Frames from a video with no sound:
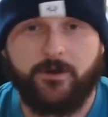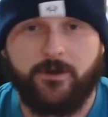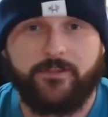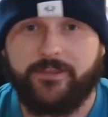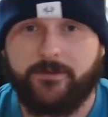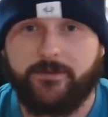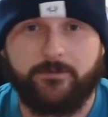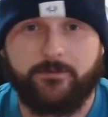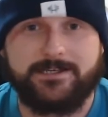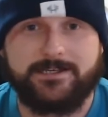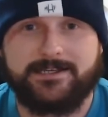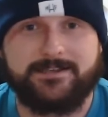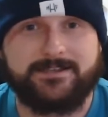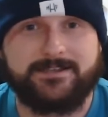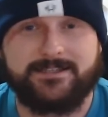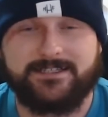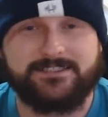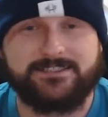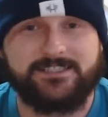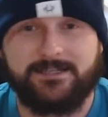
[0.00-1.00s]
I think we're just
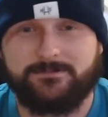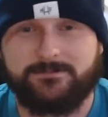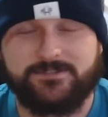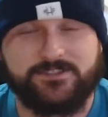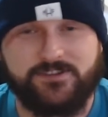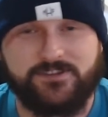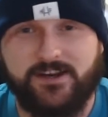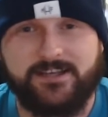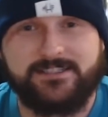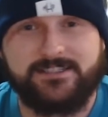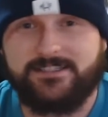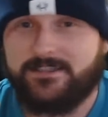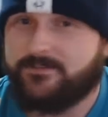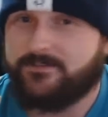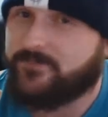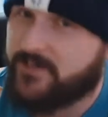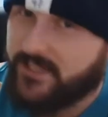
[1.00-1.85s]
going to jump straight into the